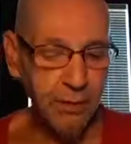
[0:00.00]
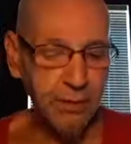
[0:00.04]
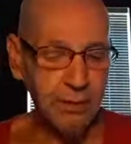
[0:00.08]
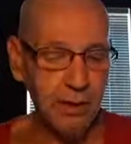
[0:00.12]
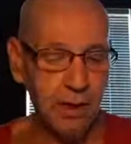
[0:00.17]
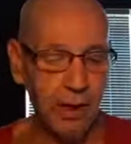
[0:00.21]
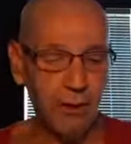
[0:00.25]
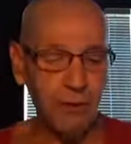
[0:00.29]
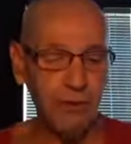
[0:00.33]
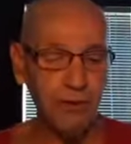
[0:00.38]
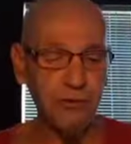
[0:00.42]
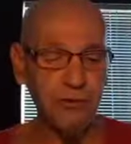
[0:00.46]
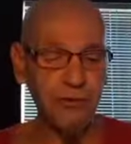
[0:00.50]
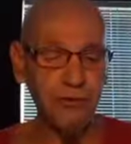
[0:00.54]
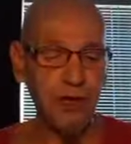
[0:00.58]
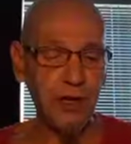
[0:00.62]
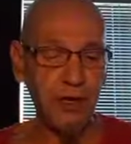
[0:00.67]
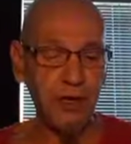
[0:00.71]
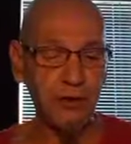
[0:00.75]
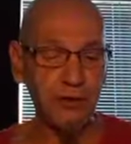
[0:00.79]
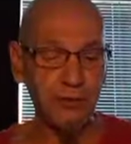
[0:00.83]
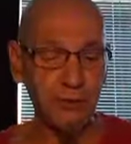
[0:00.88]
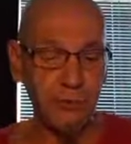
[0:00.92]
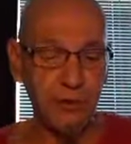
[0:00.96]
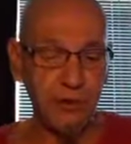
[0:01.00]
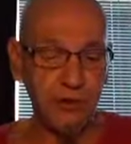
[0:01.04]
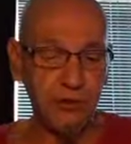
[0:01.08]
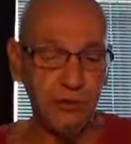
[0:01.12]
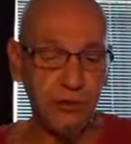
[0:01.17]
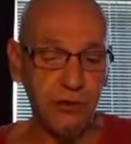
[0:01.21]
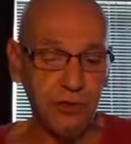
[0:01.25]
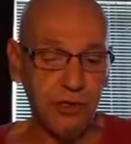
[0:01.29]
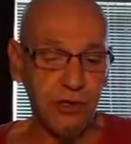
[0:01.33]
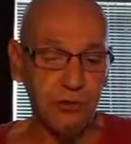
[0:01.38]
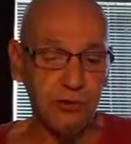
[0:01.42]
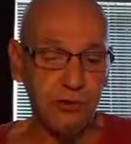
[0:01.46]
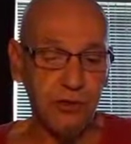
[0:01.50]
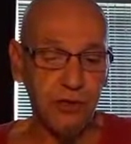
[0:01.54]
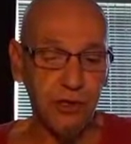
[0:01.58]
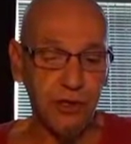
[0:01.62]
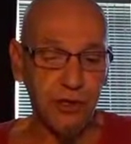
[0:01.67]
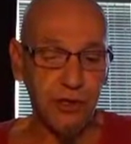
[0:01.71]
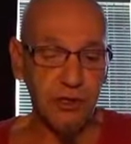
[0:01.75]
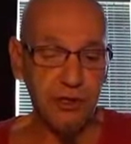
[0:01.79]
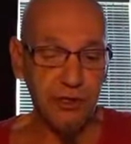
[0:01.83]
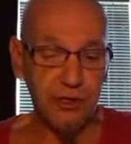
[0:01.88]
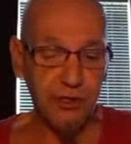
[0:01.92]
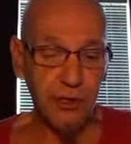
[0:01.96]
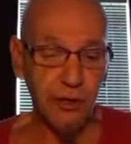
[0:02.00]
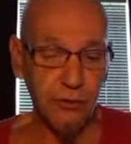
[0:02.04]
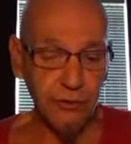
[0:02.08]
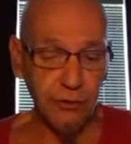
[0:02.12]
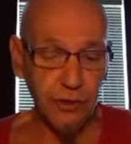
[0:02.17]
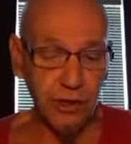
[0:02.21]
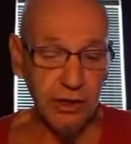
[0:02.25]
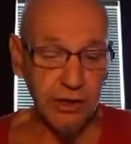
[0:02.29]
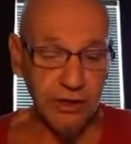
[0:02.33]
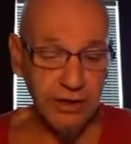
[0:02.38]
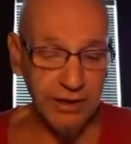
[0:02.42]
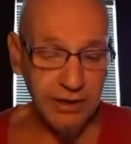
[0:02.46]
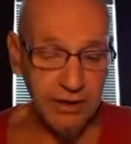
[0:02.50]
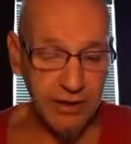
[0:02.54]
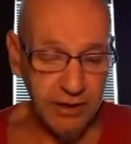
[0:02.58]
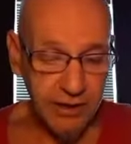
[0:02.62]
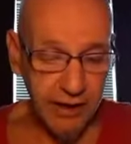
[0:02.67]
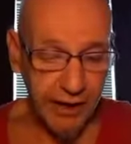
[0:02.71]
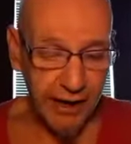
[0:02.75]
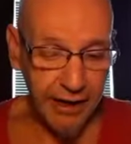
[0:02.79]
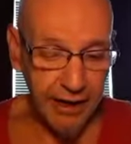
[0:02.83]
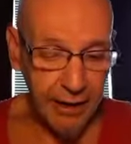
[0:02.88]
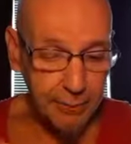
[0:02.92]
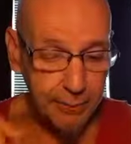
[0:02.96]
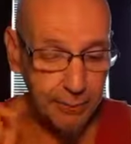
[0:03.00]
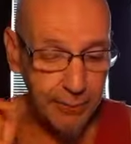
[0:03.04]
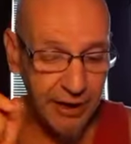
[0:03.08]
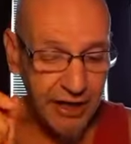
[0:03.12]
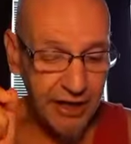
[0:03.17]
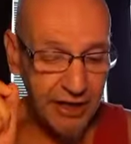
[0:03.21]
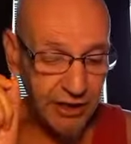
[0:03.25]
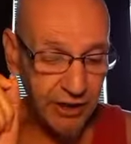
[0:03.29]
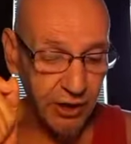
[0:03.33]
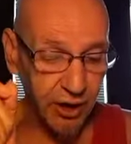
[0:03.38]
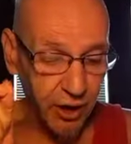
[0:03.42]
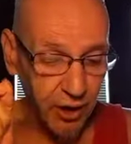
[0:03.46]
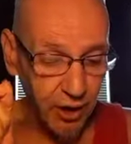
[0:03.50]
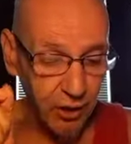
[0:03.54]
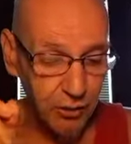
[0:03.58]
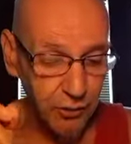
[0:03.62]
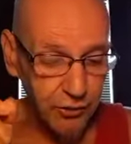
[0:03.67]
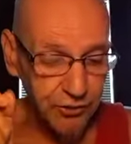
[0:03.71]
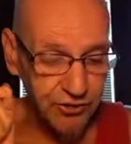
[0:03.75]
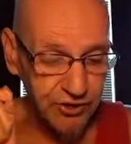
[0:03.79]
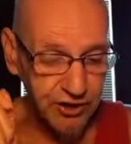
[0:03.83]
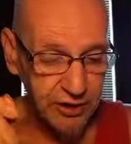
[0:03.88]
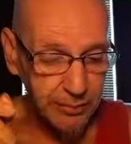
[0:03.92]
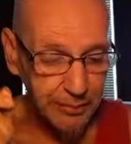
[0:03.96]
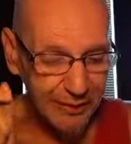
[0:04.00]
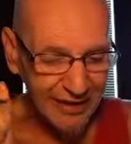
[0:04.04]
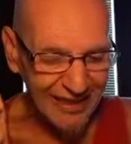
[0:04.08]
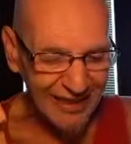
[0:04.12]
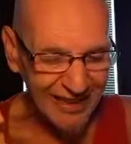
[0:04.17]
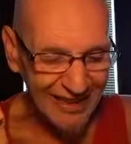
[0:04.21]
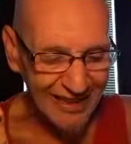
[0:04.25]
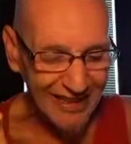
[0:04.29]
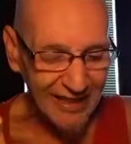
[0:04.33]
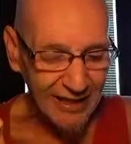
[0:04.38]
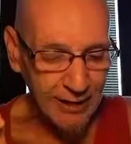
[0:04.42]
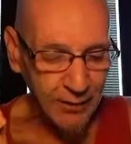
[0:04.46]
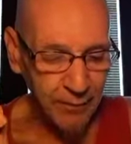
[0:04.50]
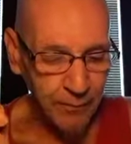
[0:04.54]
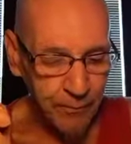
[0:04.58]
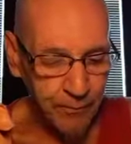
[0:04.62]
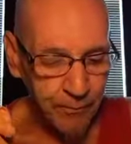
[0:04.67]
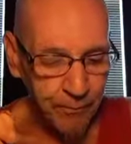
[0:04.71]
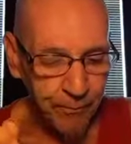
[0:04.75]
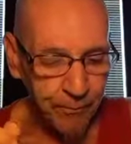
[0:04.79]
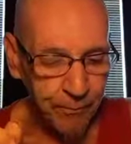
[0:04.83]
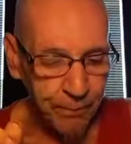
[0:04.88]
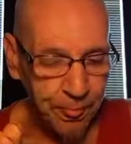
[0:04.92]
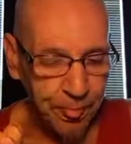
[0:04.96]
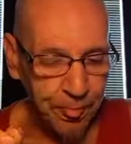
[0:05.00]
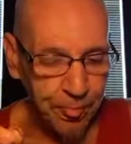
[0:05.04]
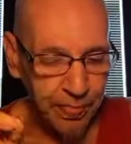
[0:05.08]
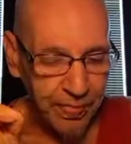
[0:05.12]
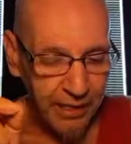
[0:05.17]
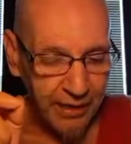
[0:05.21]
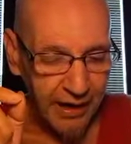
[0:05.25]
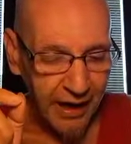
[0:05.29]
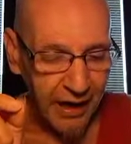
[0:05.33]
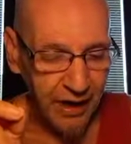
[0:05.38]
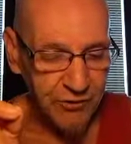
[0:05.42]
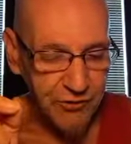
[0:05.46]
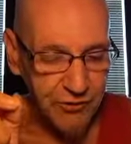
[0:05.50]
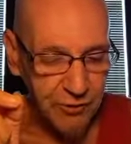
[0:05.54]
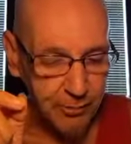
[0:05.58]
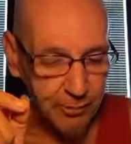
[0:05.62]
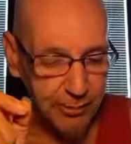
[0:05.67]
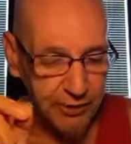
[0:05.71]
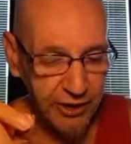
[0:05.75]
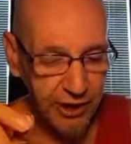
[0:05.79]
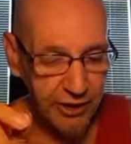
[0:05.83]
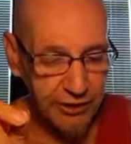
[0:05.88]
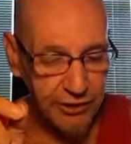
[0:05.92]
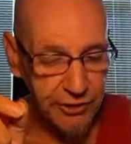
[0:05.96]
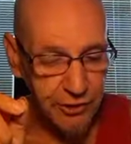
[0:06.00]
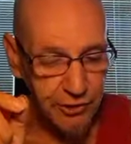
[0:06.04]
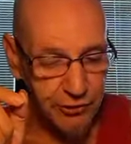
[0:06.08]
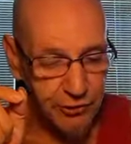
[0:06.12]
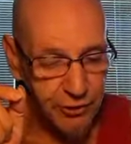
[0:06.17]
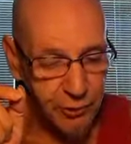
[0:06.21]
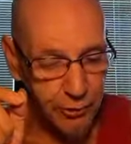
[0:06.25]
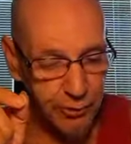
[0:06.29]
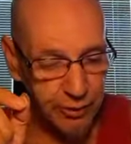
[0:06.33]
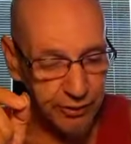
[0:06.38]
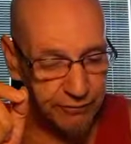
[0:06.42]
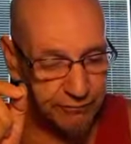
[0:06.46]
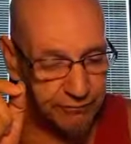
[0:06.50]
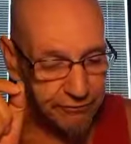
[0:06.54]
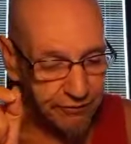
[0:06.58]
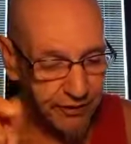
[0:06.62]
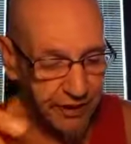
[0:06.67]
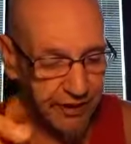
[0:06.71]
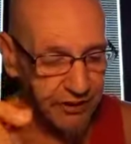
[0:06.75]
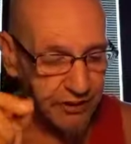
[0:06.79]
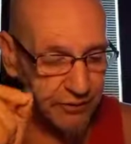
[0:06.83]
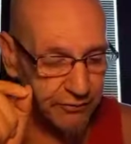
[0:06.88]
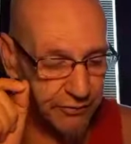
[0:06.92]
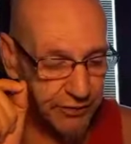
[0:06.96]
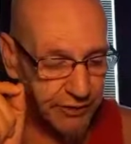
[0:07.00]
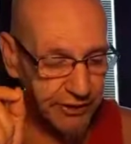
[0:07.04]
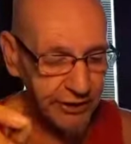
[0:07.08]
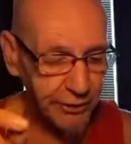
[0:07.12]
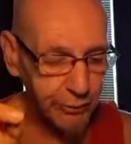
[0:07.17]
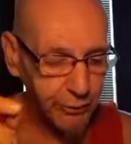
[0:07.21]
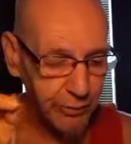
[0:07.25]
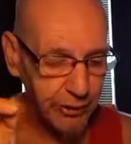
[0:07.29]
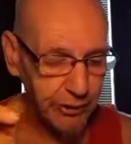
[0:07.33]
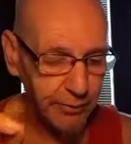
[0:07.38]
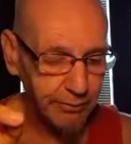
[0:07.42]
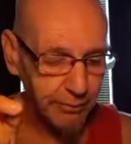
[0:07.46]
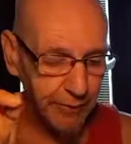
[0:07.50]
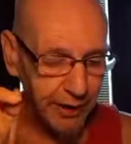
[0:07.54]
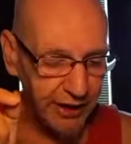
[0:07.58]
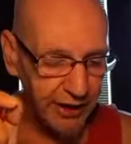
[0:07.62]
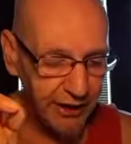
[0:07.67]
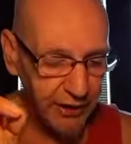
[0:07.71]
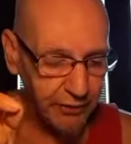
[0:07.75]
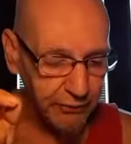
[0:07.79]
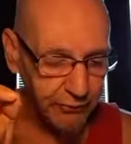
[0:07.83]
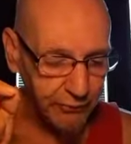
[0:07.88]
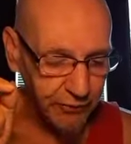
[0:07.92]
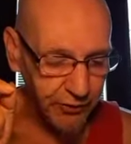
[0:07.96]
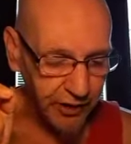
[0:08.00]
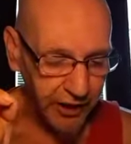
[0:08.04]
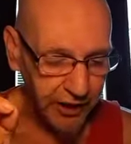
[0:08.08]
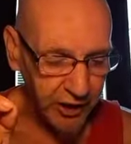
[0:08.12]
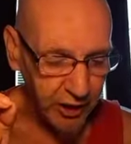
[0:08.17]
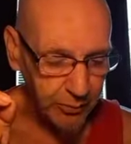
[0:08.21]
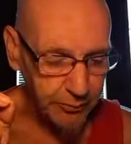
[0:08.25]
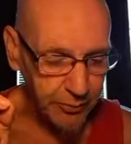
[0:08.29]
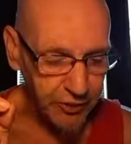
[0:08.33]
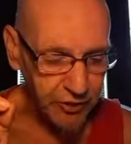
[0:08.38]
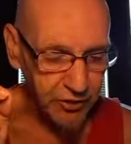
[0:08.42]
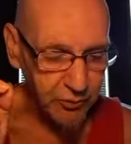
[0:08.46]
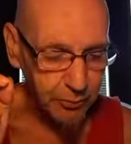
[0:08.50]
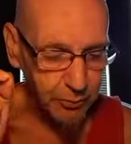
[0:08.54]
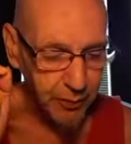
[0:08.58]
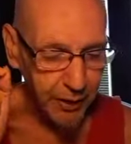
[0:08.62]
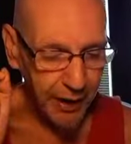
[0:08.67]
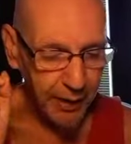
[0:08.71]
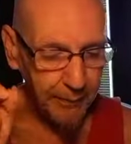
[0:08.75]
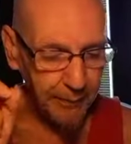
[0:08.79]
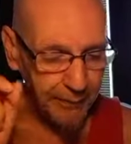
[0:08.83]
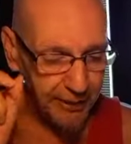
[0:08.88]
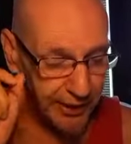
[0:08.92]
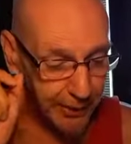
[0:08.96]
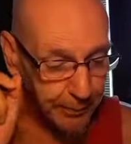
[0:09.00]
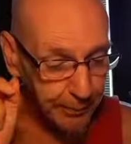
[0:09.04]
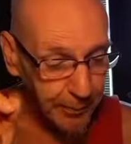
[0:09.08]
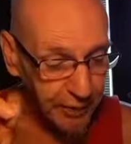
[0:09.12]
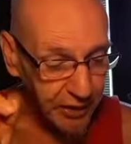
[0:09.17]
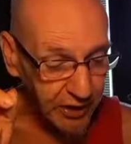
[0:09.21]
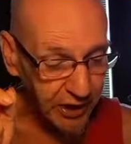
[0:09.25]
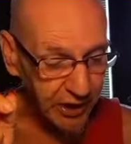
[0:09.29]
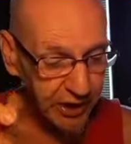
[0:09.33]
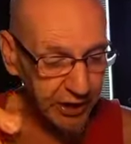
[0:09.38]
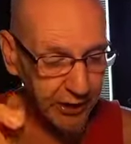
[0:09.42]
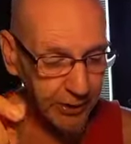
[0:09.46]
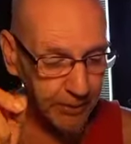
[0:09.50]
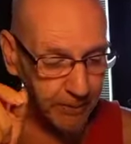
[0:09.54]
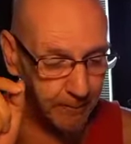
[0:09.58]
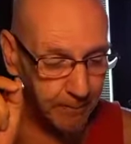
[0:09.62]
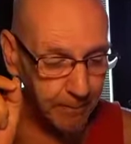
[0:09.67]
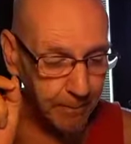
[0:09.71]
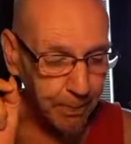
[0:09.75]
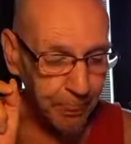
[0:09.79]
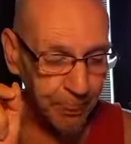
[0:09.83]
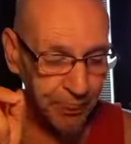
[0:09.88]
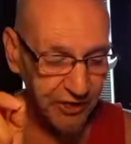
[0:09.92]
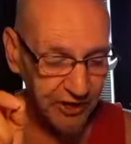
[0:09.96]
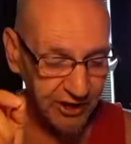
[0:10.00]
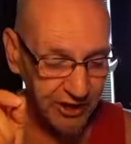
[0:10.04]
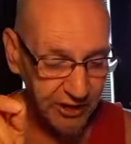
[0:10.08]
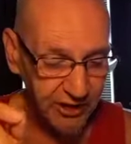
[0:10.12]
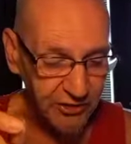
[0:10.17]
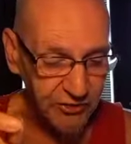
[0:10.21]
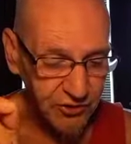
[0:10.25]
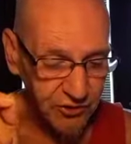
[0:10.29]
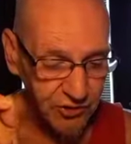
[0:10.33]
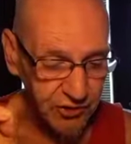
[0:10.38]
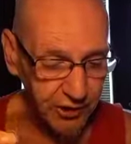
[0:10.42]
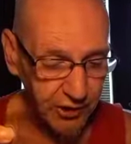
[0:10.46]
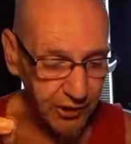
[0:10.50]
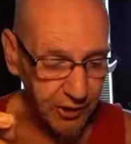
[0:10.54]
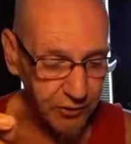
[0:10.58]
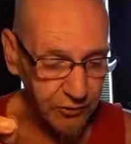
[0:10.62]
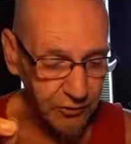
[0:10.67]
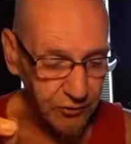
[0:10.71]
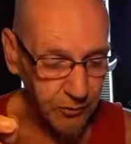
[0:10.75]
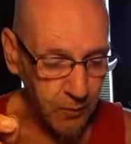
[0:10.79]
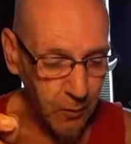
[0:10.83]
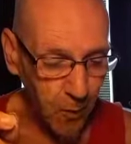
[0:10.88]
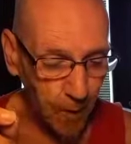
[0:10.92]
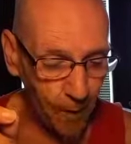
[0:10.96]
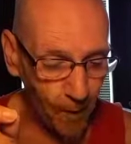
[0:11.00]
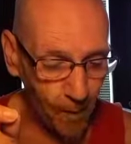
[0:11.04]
Now, this says research has clearly shown that cannabidiol, or CBD, has the potential to effectively treat many different ailments by manipulating the ECS